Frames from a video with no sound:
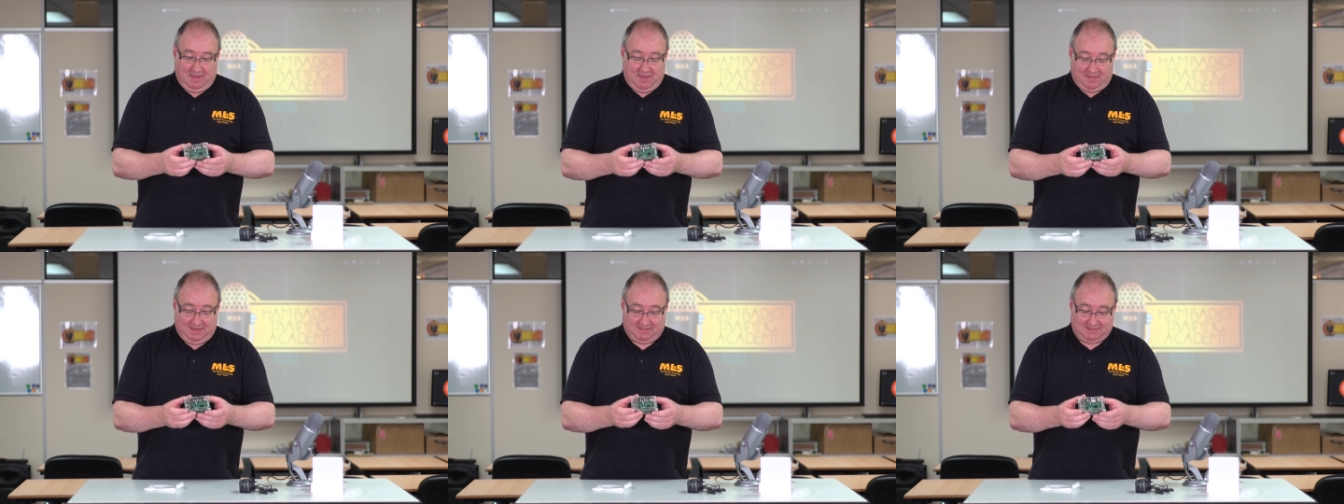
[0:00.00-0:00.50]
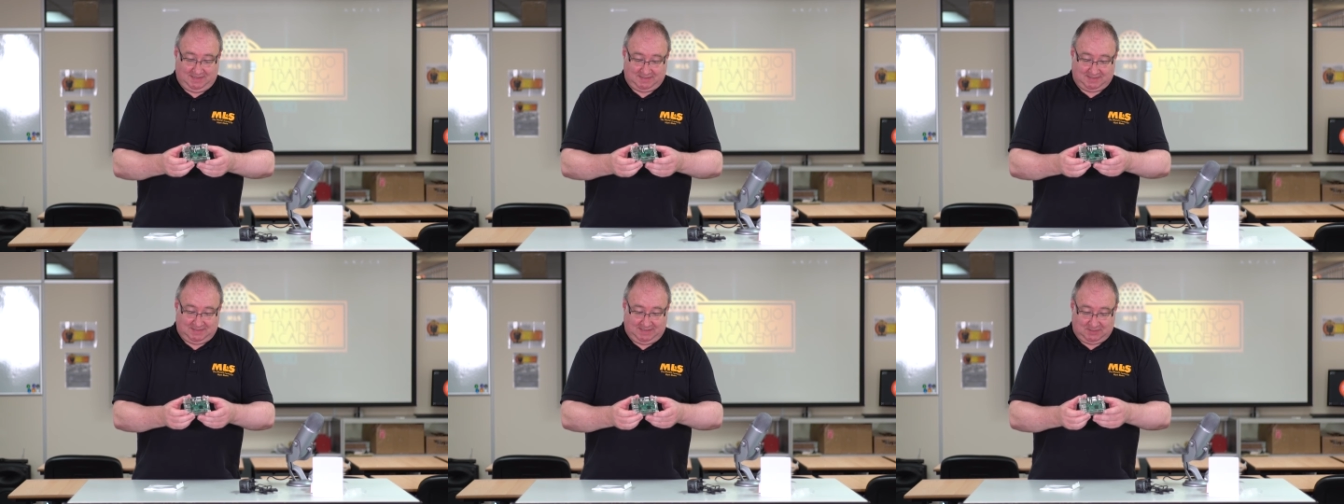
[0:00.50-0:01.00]
that's,
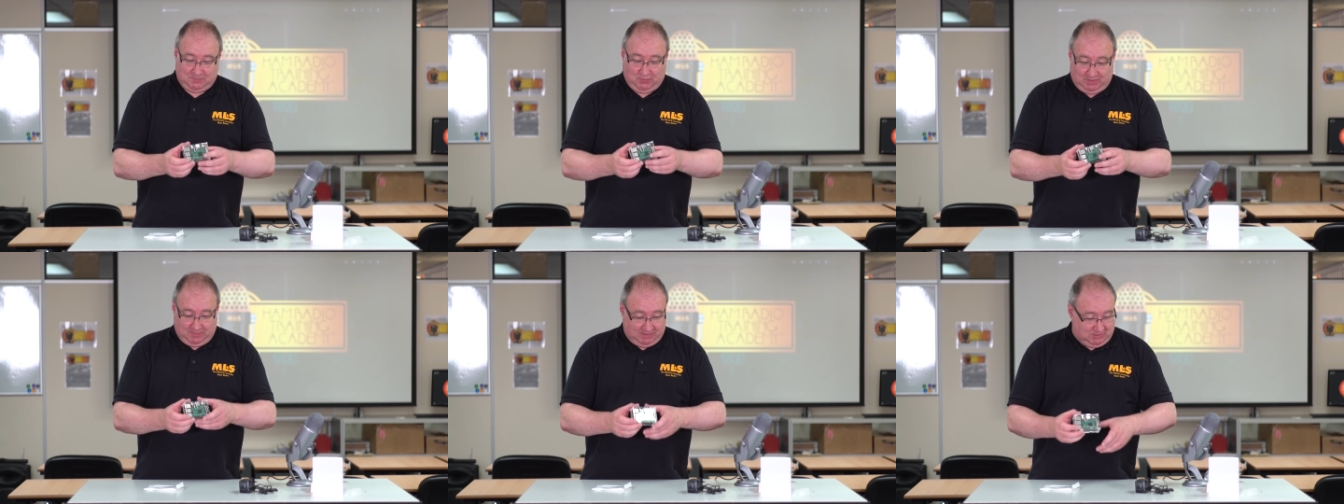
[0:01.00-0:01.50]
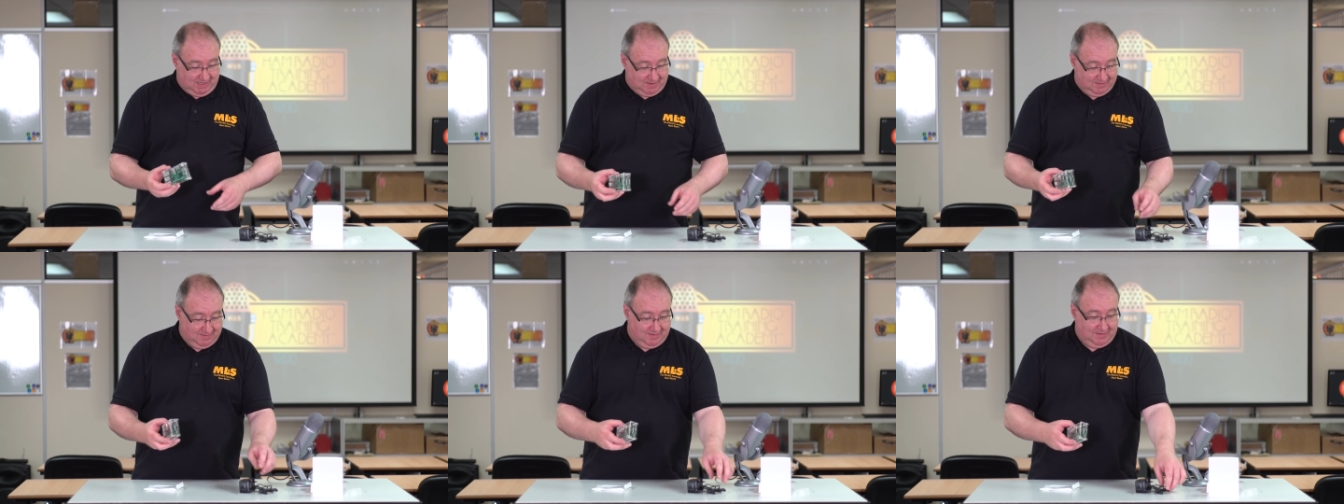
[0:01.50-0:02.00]
that's, that's pretty much
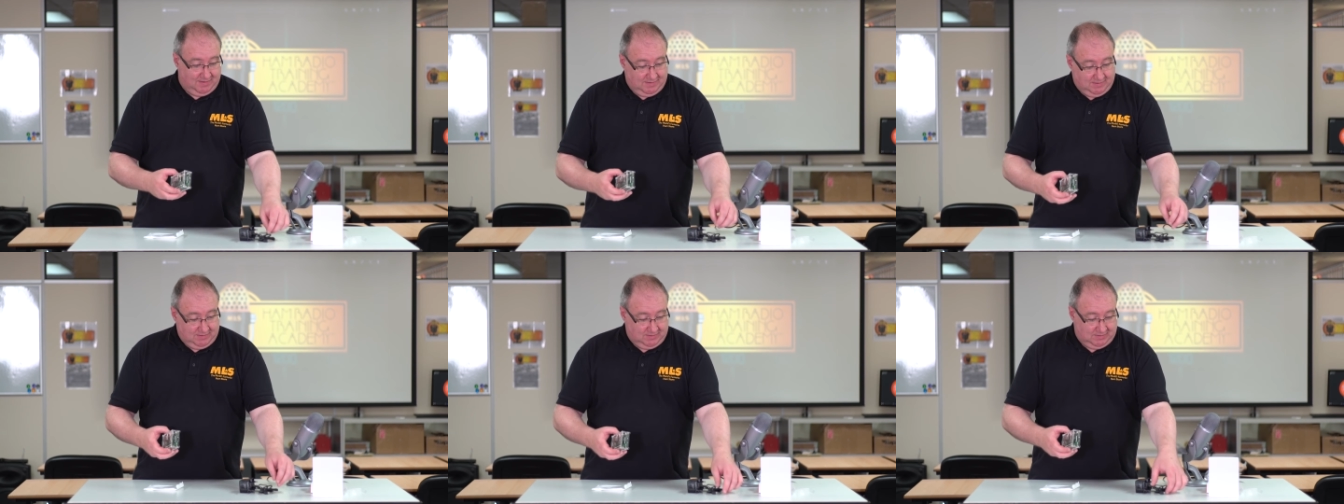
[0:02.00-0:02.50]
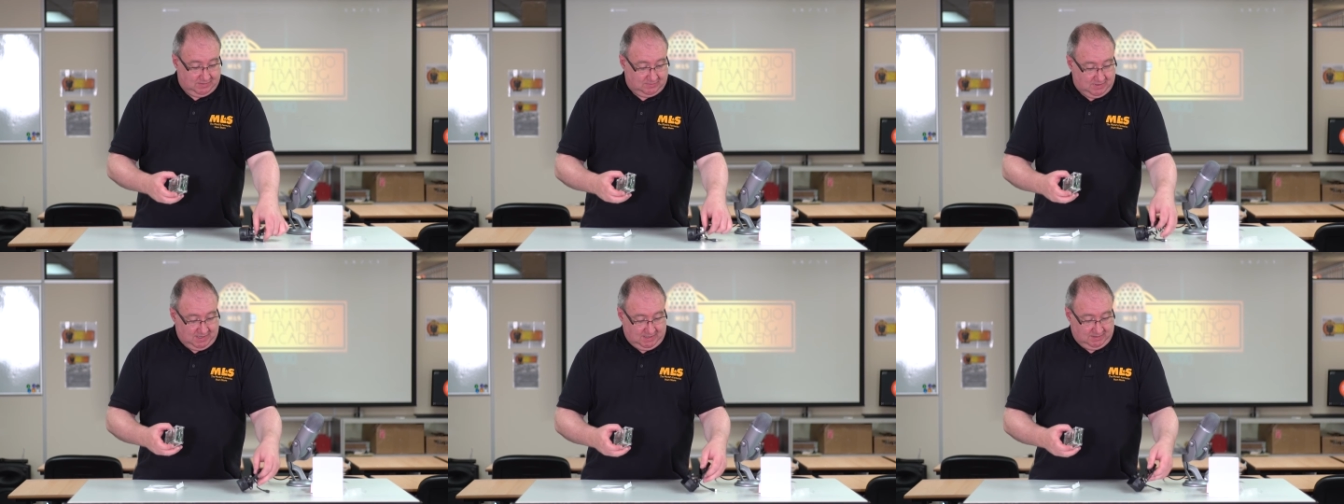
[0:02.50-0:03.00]
it. You
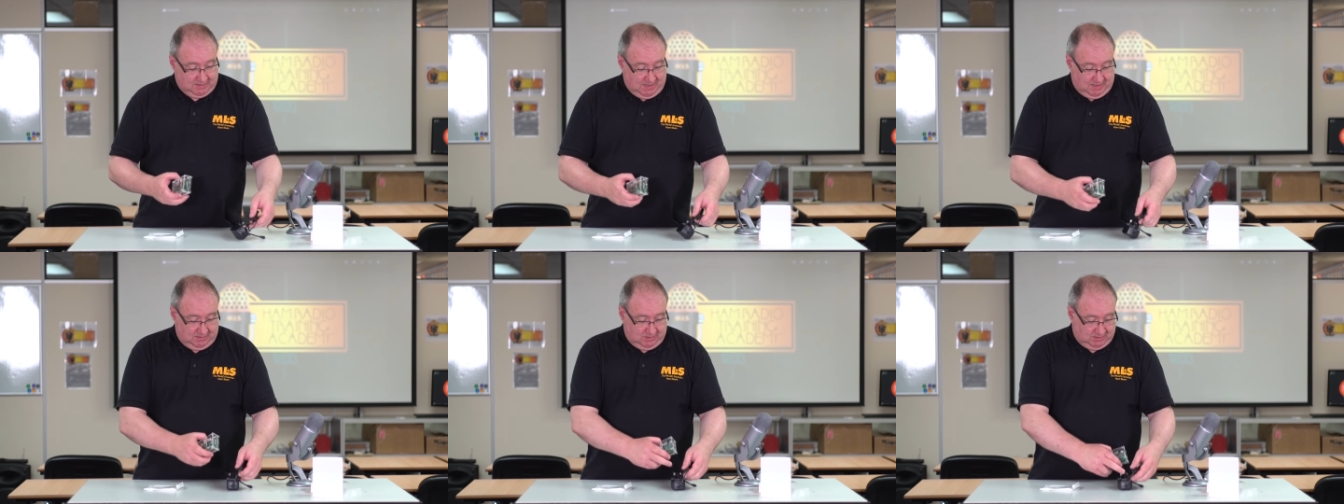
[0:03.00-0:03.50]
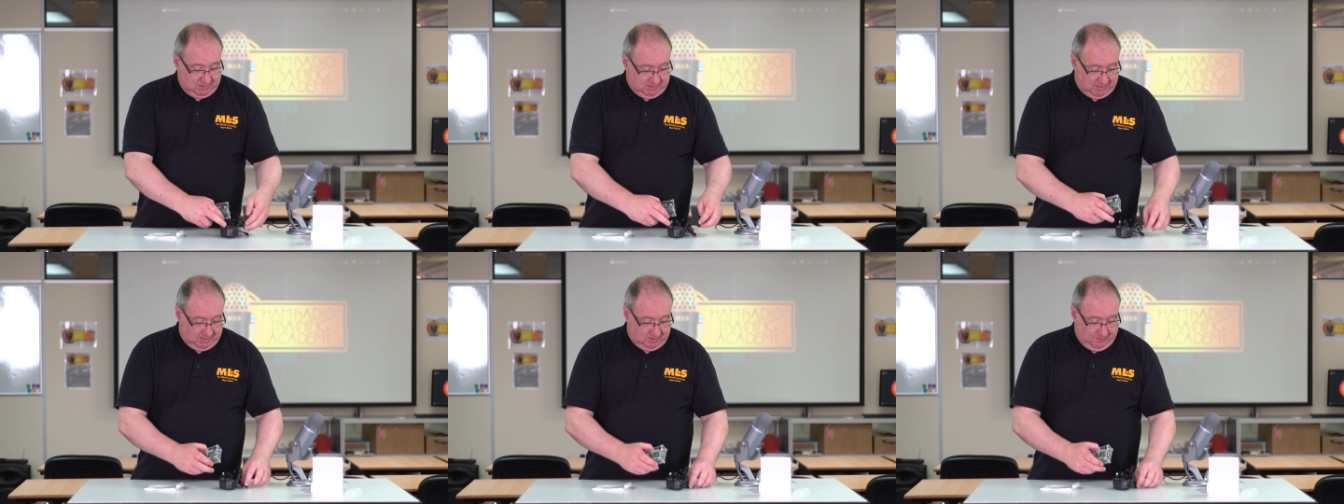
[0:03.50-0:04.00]
need then just to
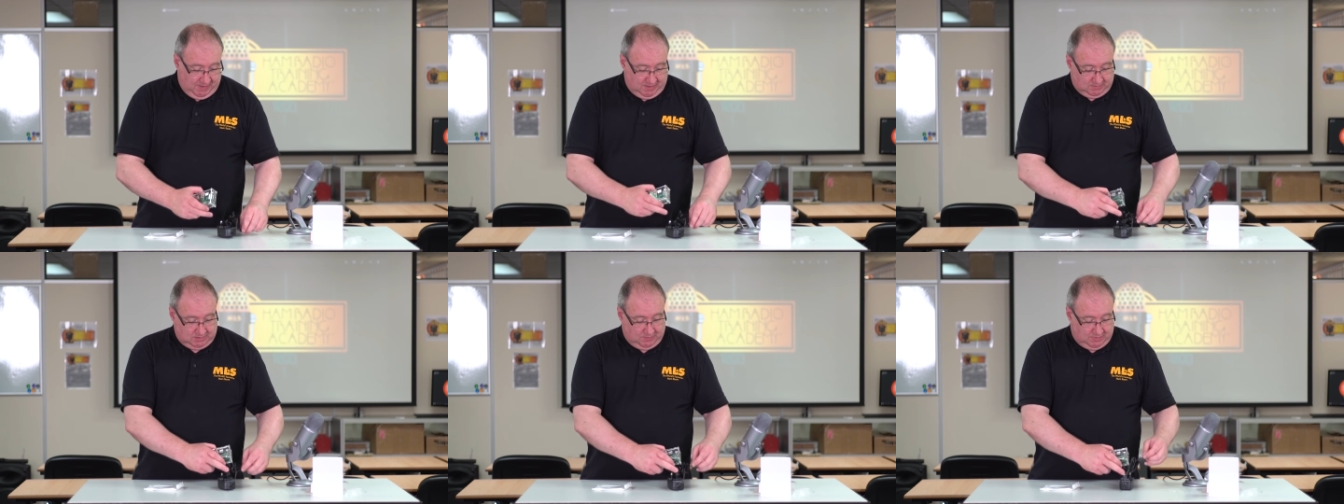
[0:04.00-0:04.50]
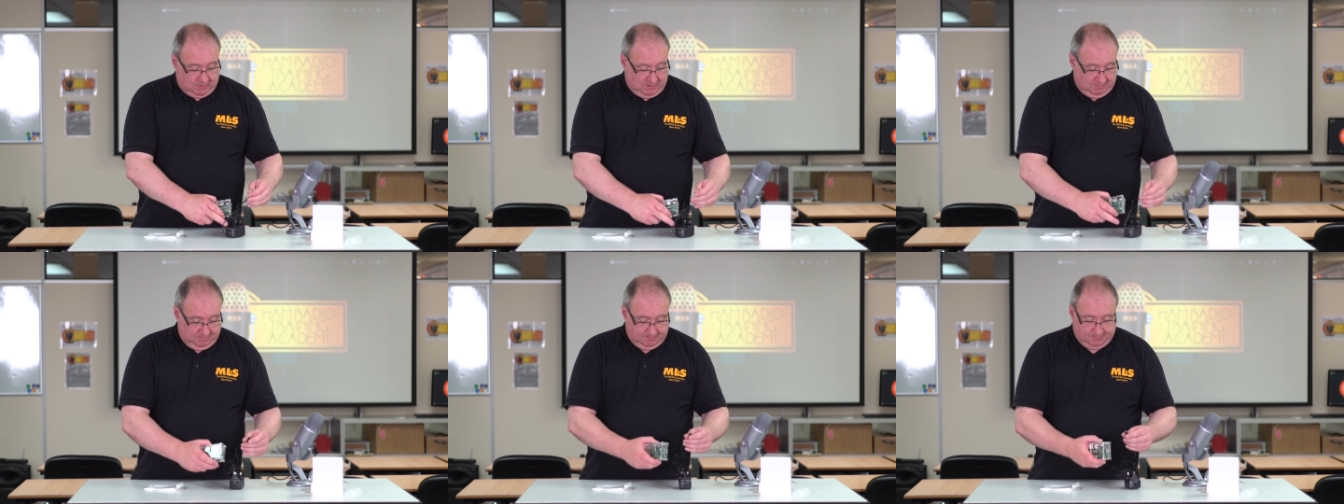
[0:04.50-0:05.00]
take your power supply,